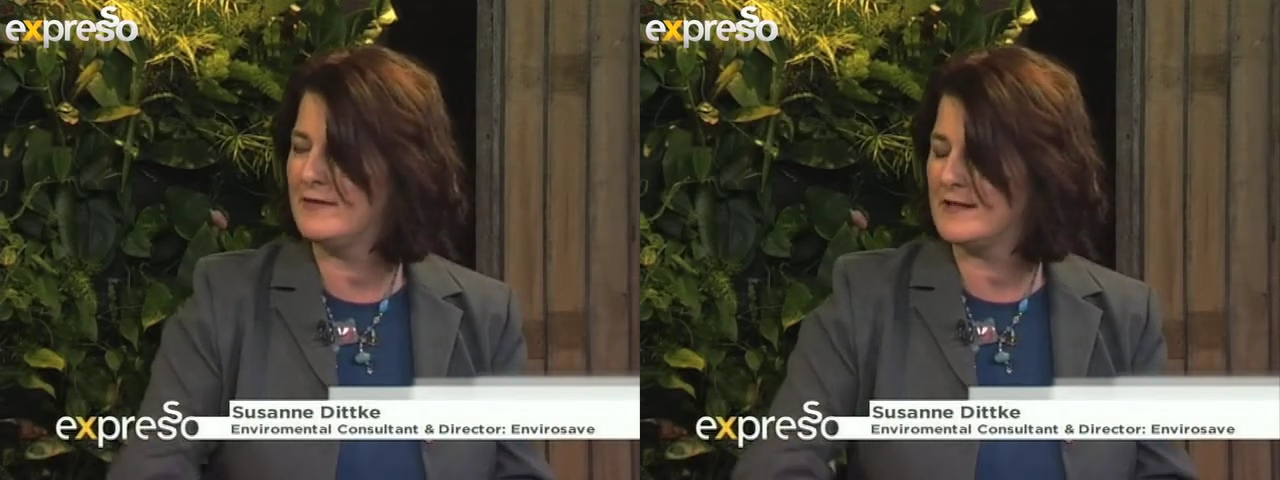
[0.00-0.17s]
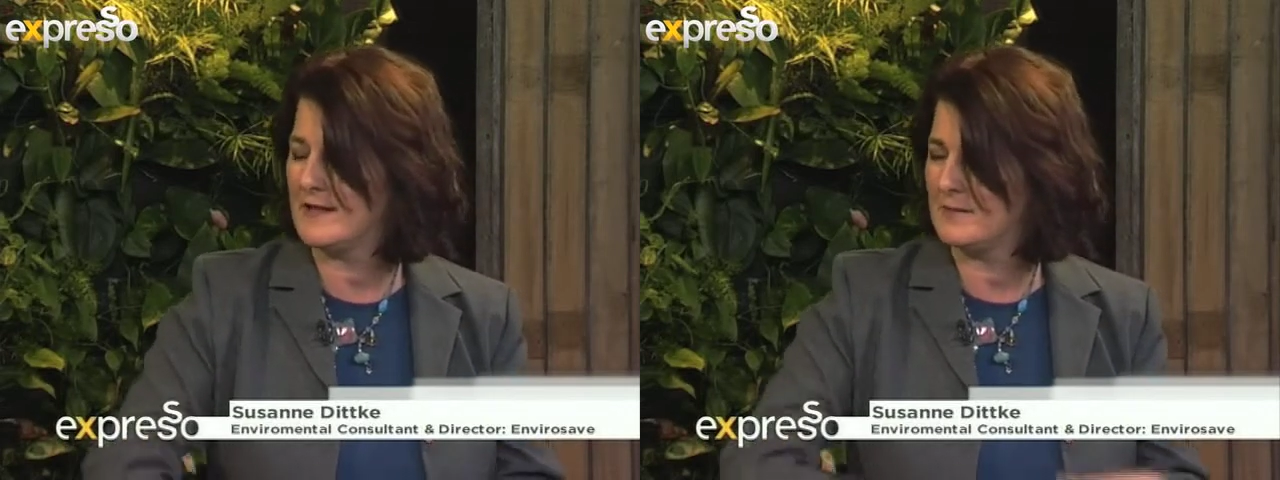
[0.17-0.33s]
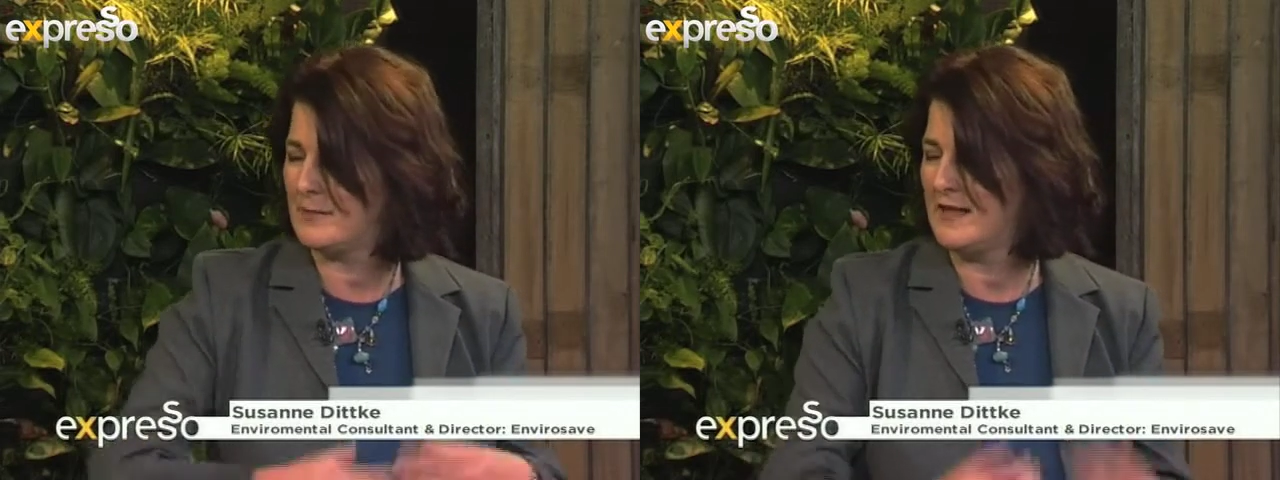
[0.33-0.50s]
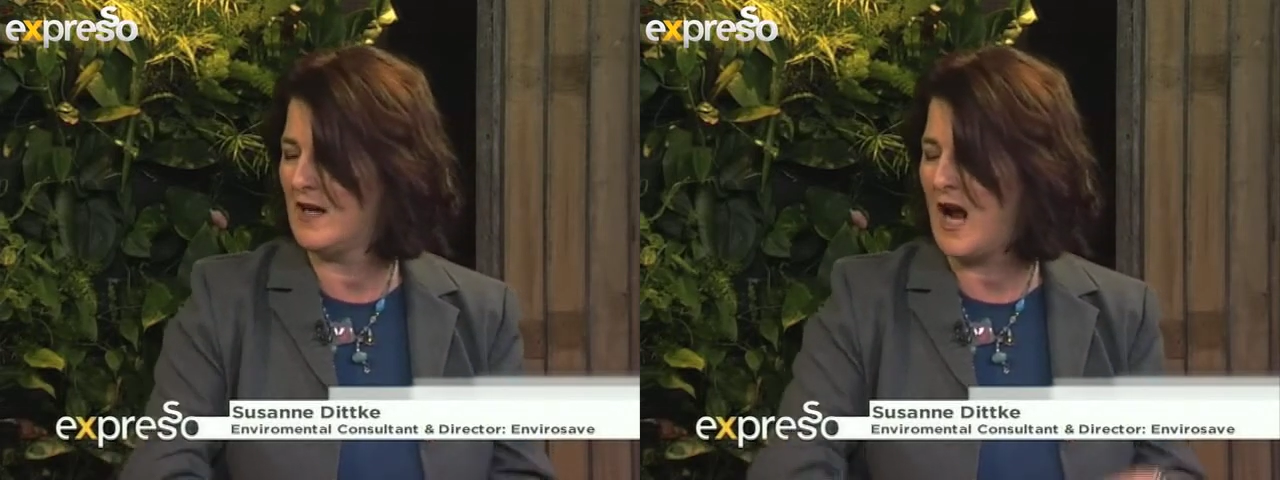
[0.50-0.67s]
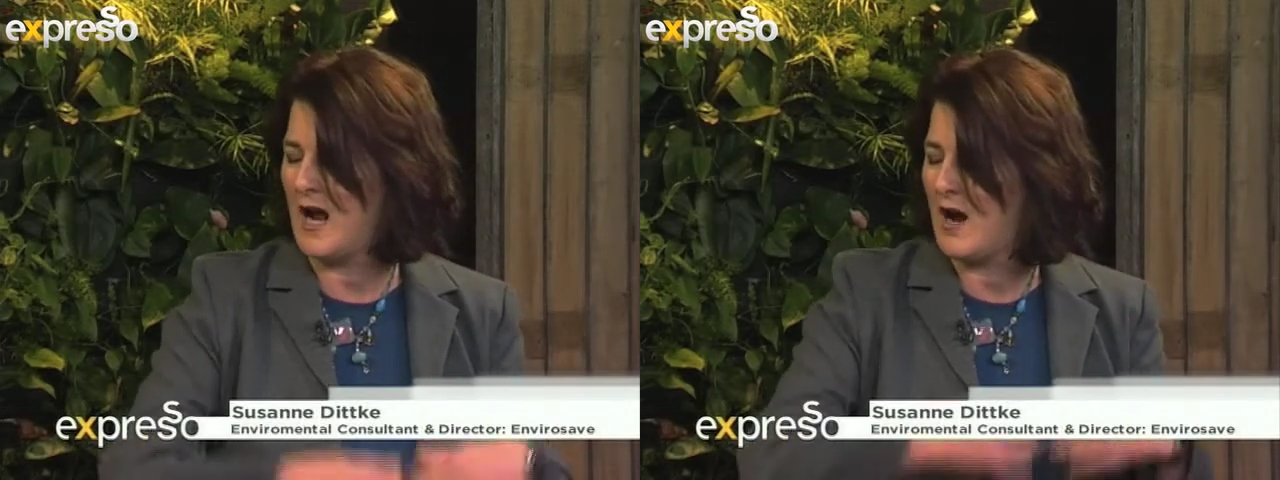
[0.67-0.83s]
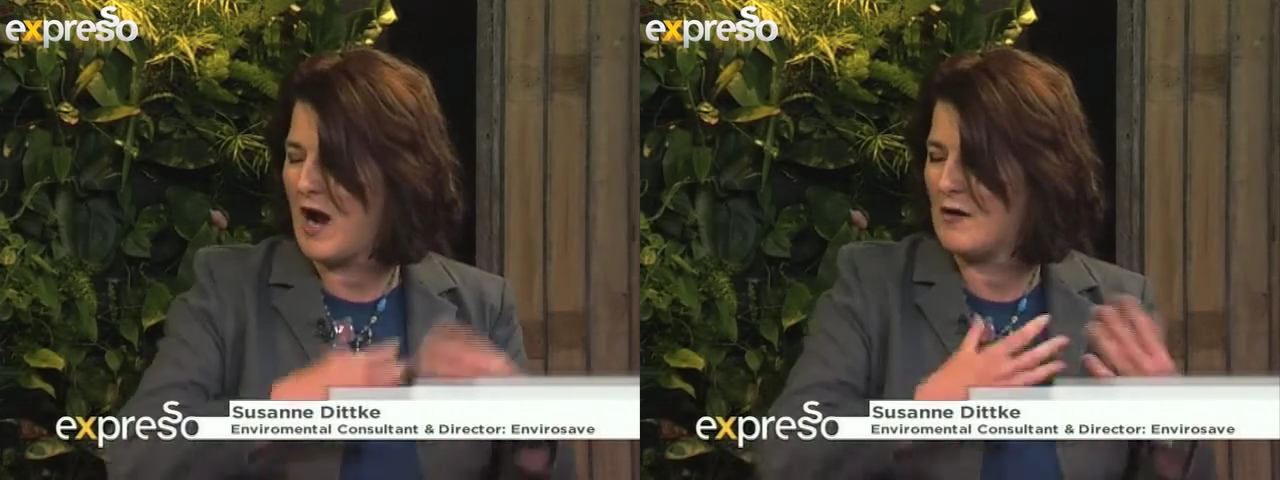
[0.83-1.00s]
it as being
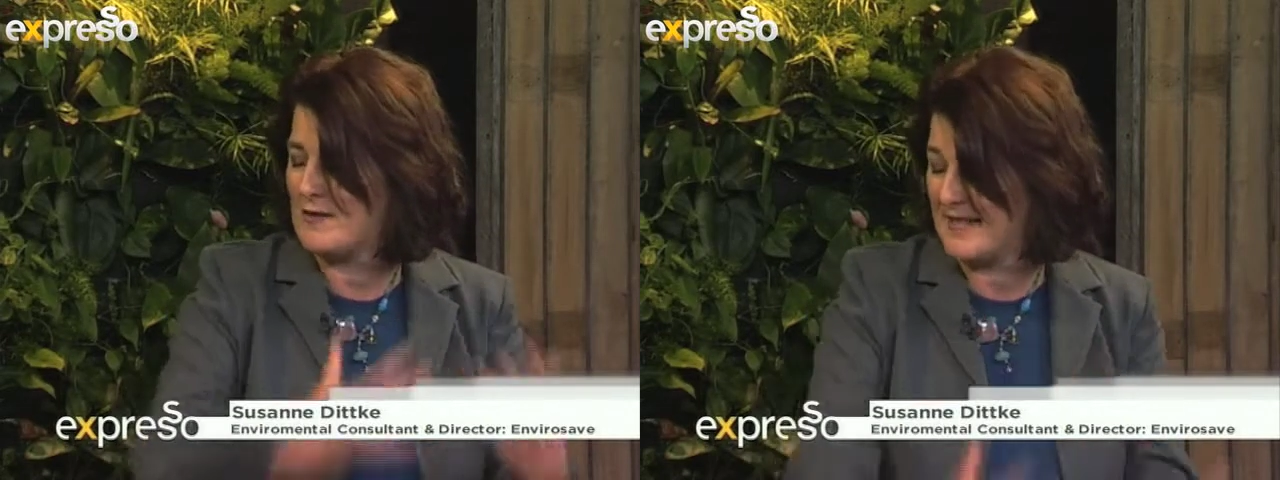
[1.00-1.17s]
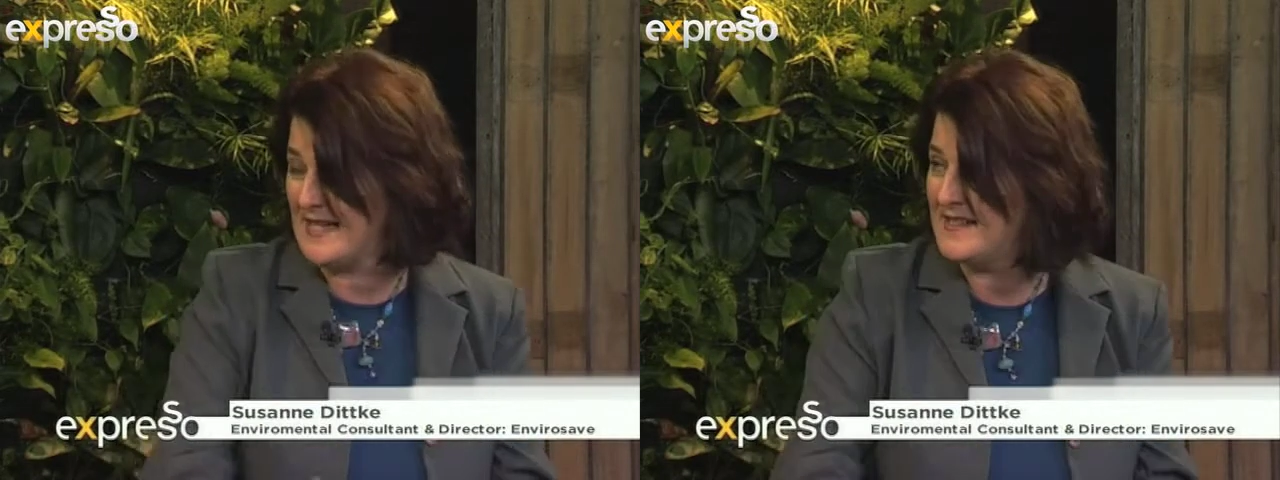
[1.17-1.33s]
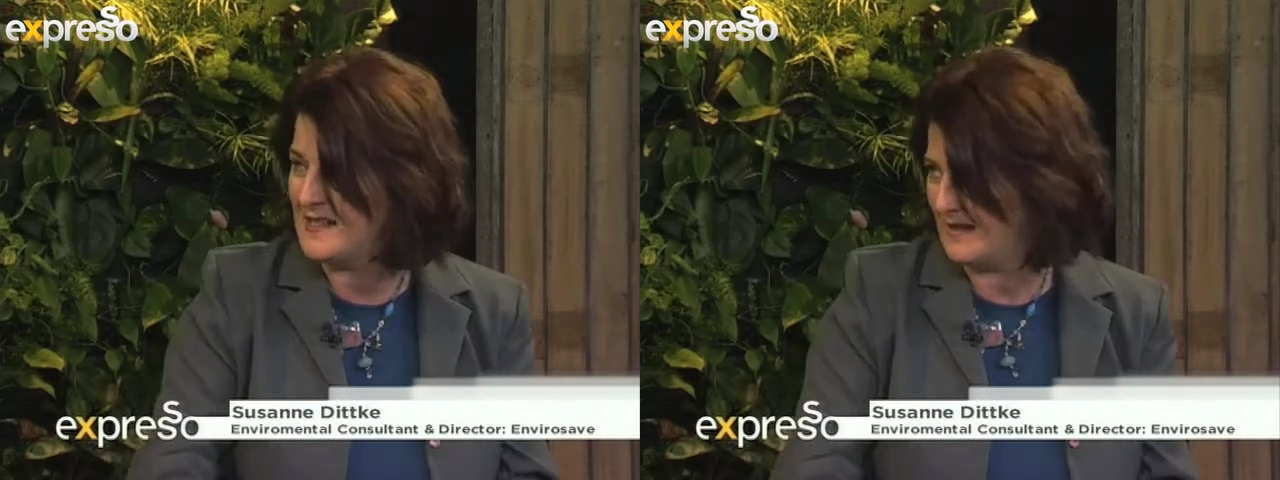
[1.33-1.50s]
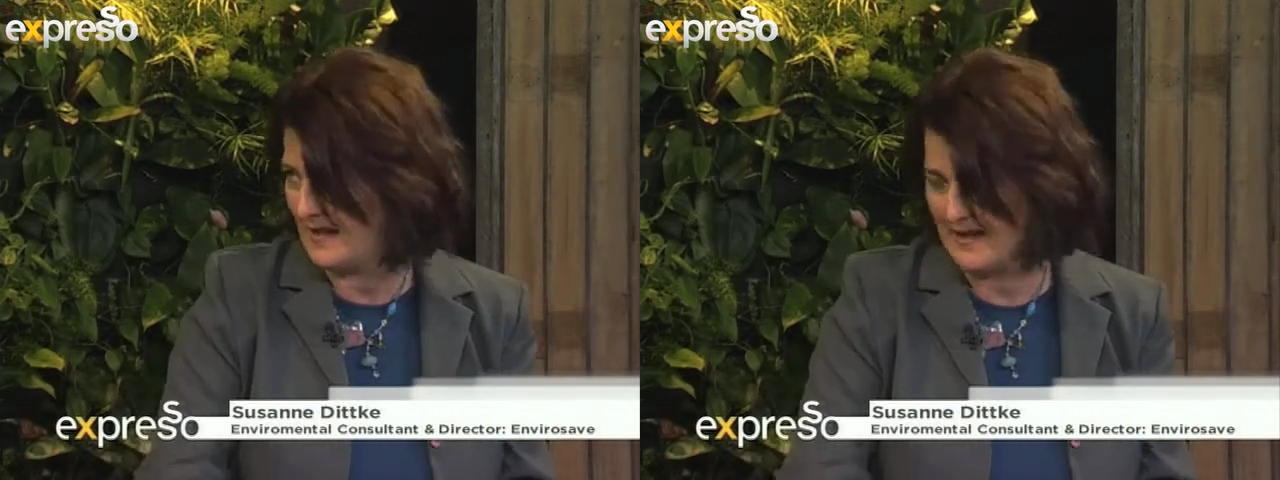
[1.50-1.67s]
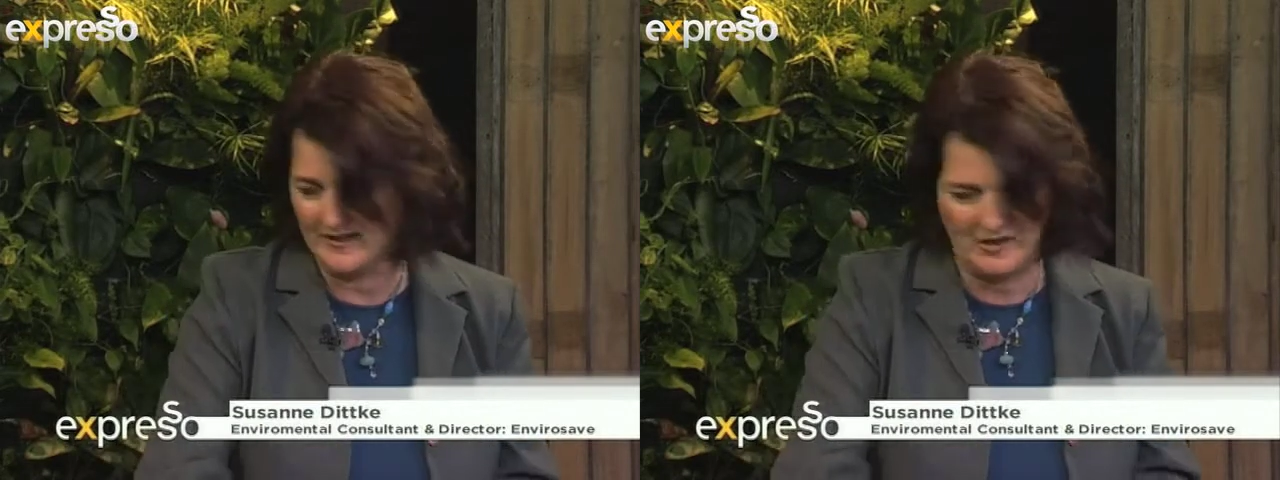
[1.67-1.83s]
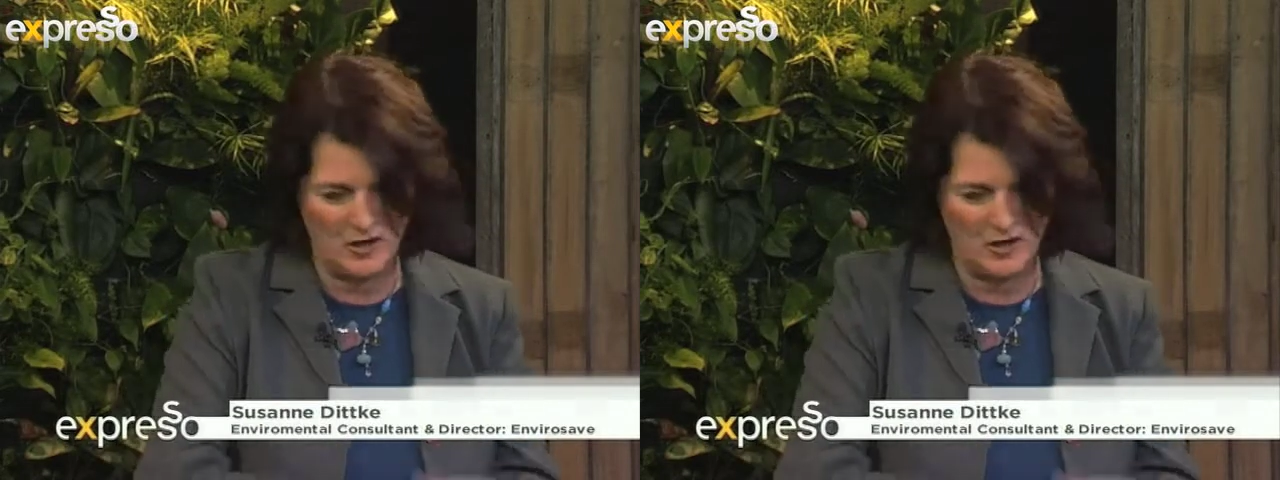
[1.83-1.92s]
outdated, like yes.